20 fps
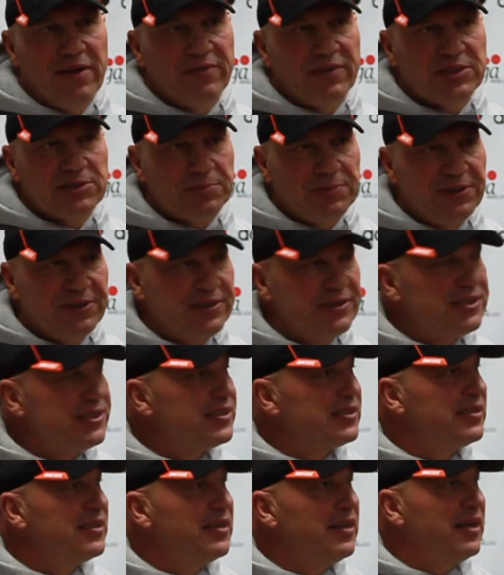have
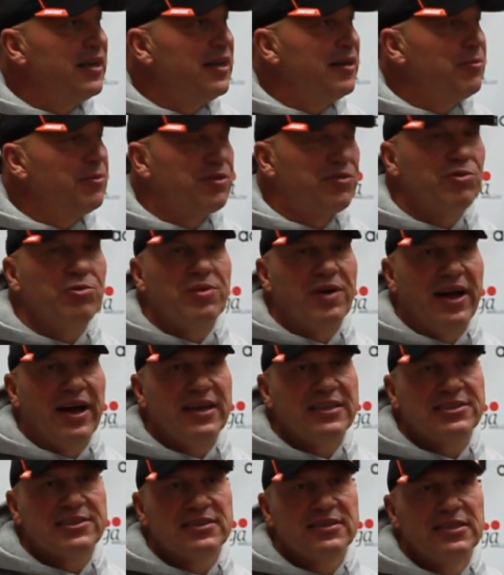experience with two
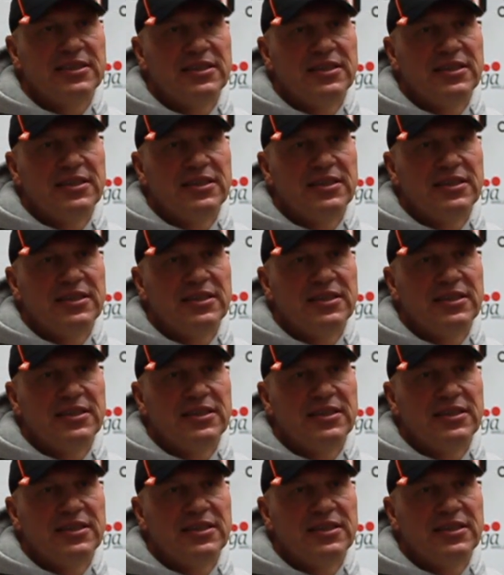guys.